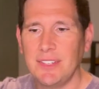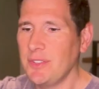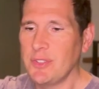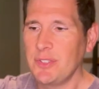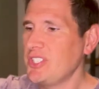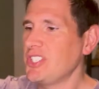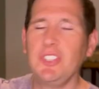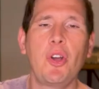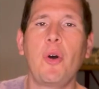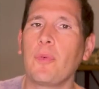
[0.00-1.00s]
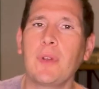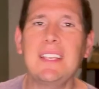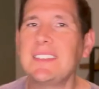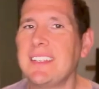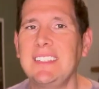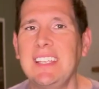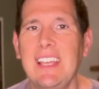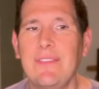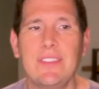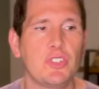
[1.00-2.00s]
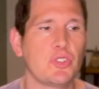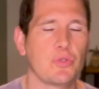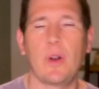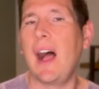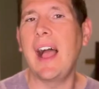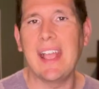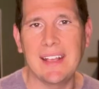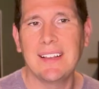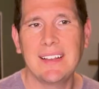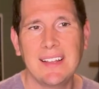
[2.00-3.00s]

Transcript: There, there's just no reason to even try